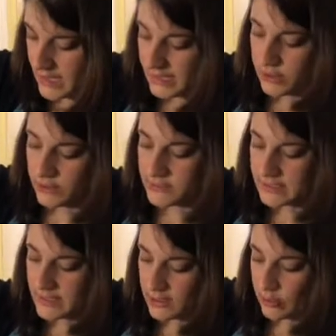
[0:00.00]
it looks
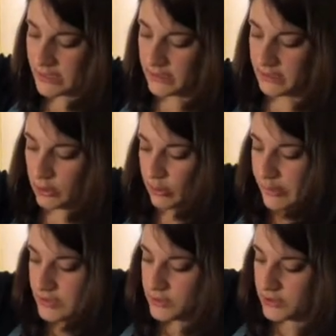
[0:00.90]
like it'll be a little
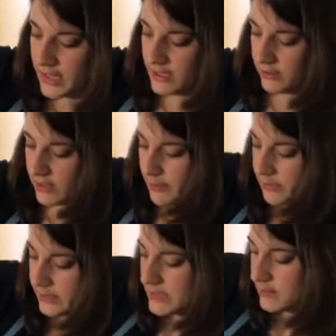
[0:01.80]
bit dry and
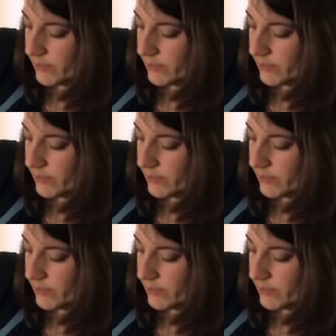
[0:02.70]
crumbly,